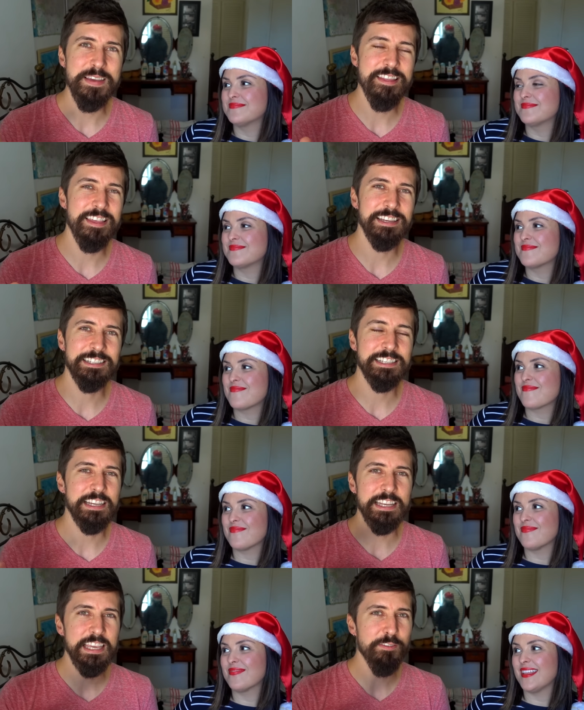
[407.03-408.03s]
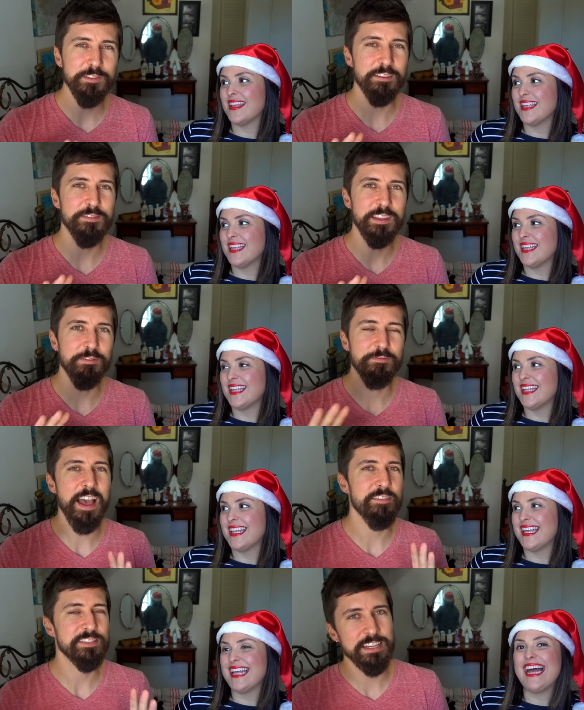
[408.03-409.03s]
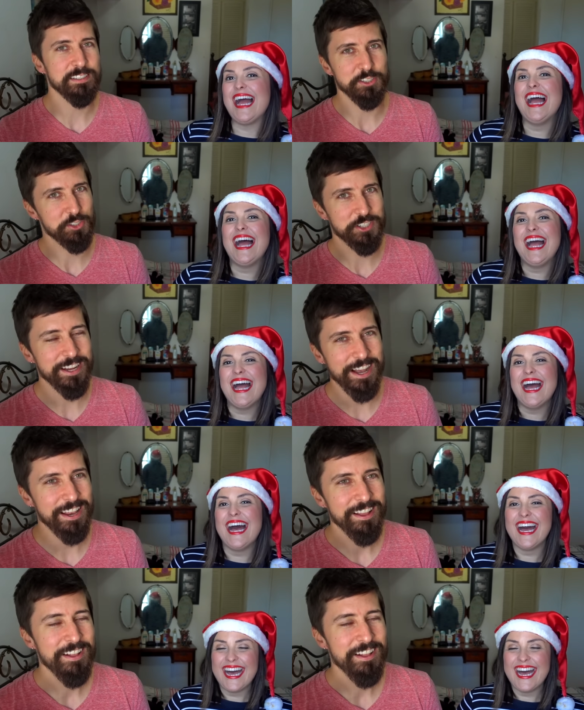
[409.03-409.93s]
Speaker 1: me this gift of the five senses she got